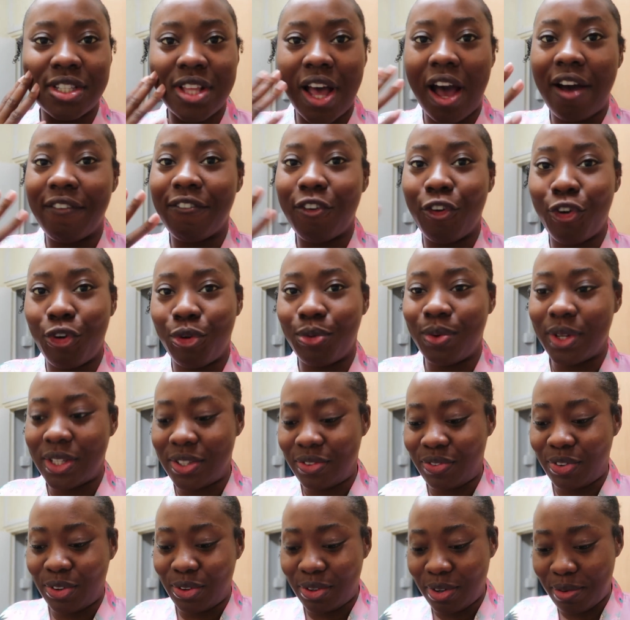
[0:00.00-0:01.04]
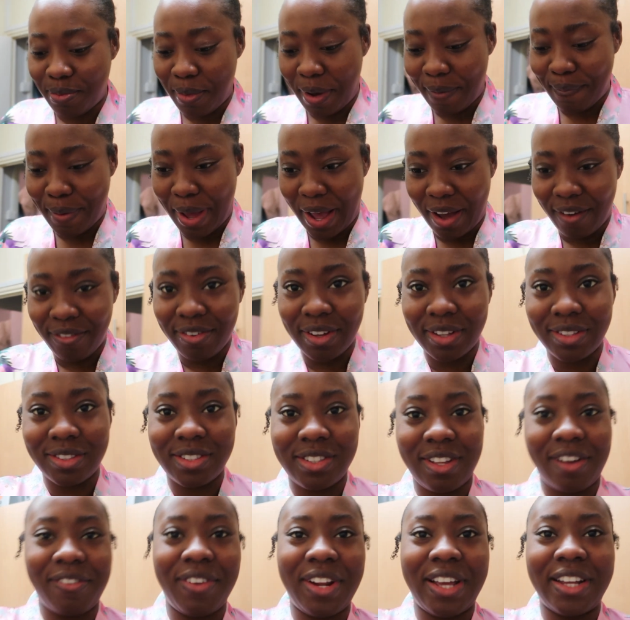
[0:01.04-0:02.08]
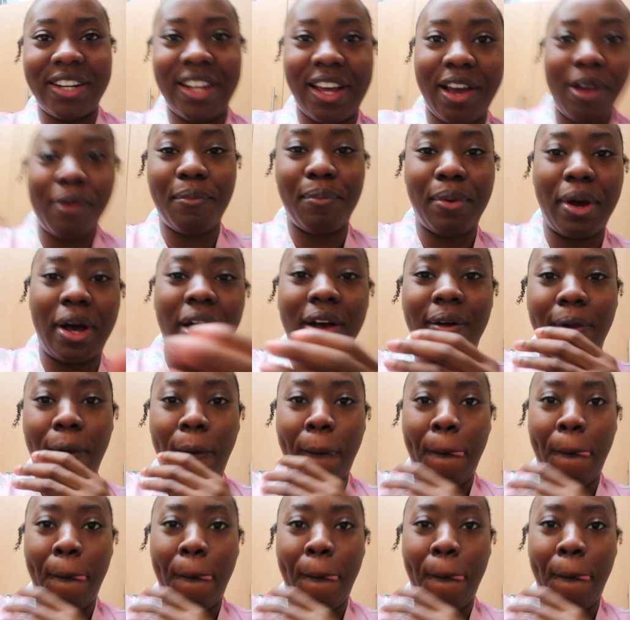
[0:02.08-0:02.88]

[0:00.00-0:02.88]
that I've got always food on my mouth and stuff like that, but